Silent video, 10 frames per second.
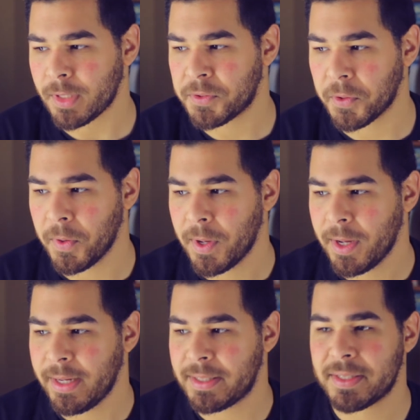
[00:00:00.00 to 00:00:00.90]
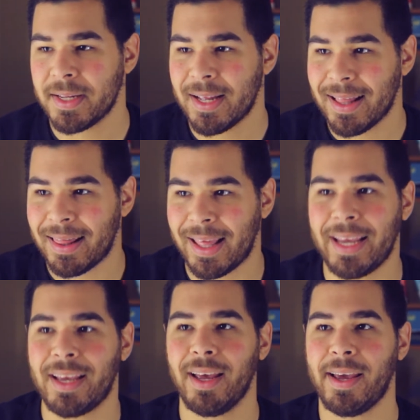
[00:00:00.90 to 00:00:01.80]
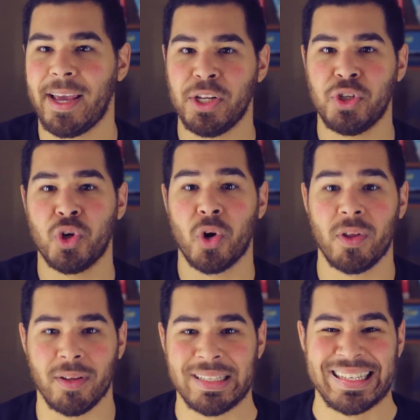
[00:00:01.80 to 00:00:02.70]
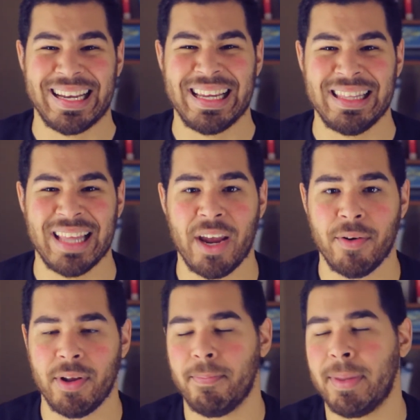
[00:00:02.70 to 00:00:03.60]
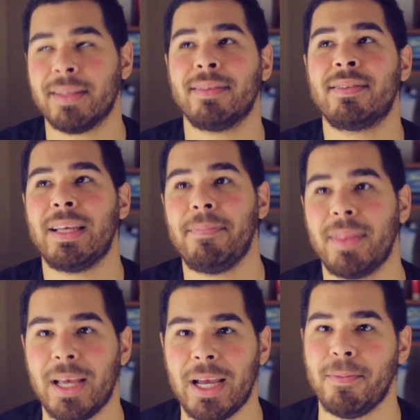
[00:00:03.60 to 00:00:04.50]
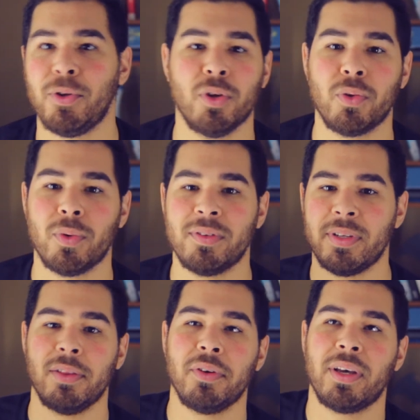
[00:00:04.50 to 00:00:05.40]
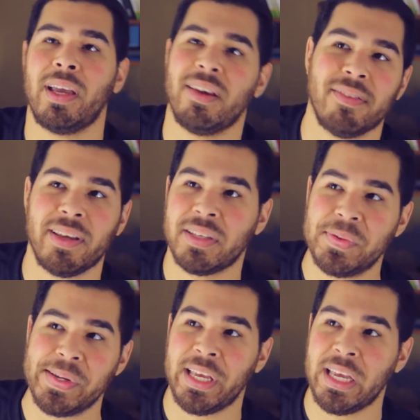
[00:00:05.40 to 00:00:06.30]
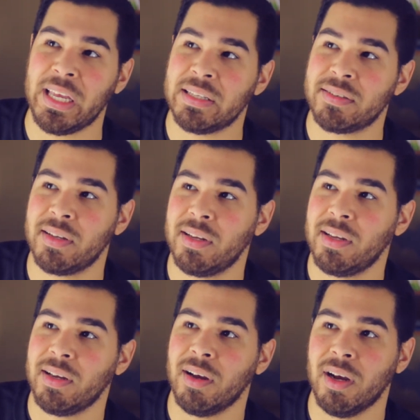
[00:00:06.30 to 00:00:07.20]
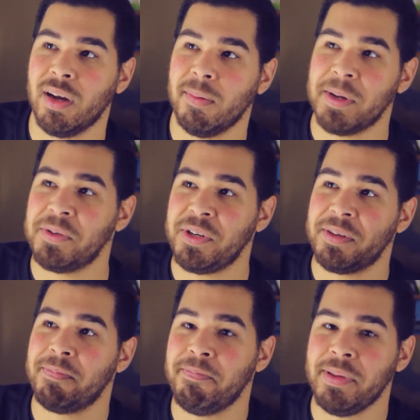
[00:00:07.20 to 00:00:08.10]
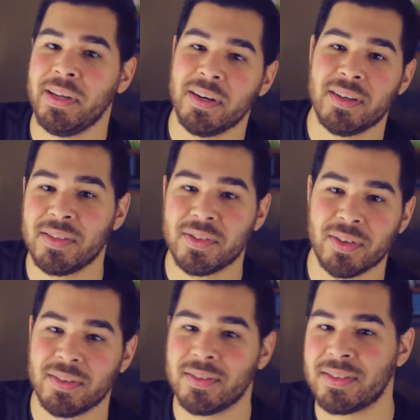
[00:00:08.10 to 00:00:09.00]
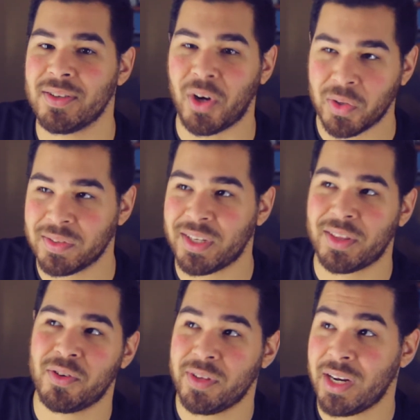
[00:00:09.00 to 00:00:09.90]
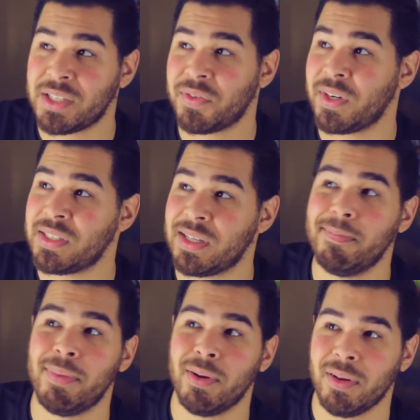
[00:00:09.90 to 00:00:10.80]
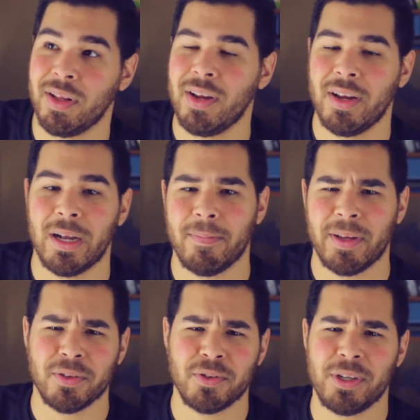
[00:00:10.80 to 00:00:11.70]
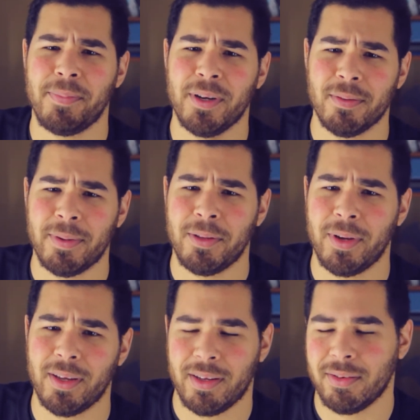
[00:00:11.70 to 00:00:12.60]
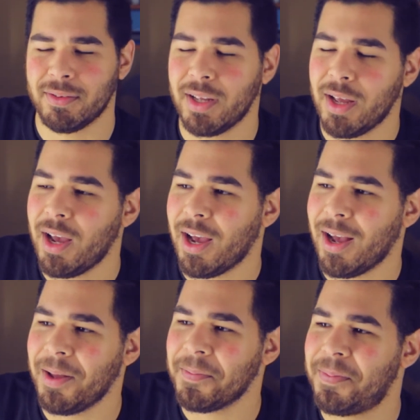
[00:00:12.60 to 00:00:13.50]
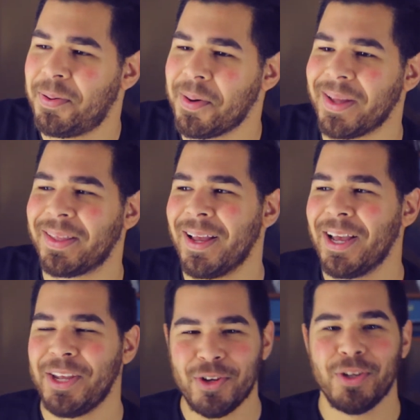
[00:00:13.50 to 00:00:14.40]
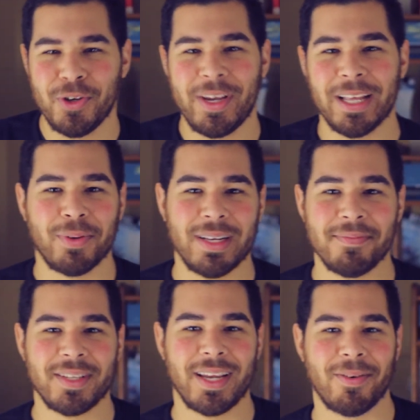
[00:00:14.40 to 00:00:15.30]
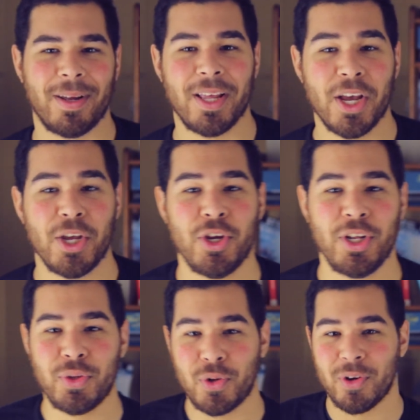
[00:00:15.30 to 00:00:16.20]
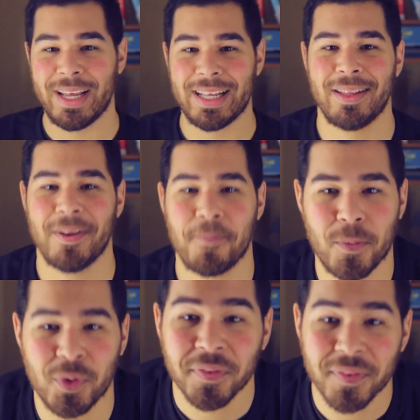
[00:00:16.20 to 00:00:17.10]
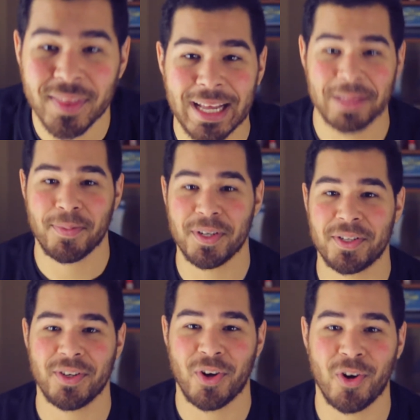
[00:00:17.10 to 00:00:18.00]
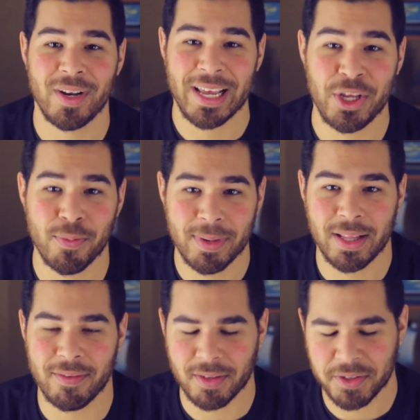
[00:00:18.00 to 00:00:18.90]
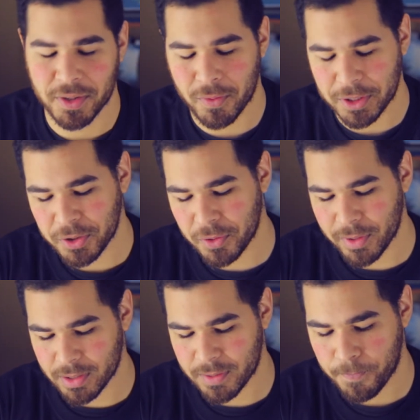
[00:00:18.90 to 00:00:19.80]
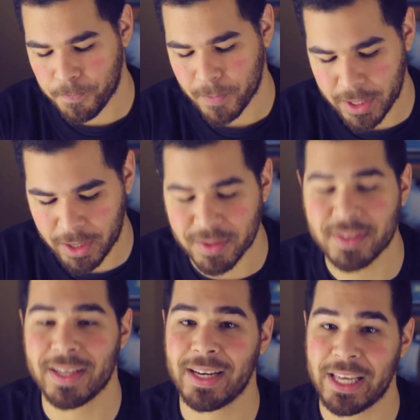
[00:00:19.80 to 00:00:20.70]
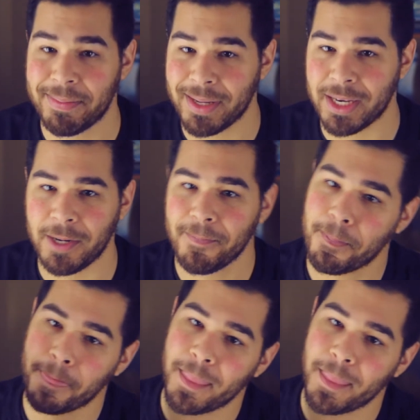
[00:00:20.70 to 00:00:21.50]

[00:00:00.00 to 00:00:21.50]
So it's like a journal, it's like a diary, but at the same time, you don't want to say, look, I have like 3 kids, I drink beers on Saturdays, for example. I don't drink beer, by the way, I don't. But you get what I'm saying, right? You need to connect with that person on a human level. So what you do is, like I was saying in the beginning,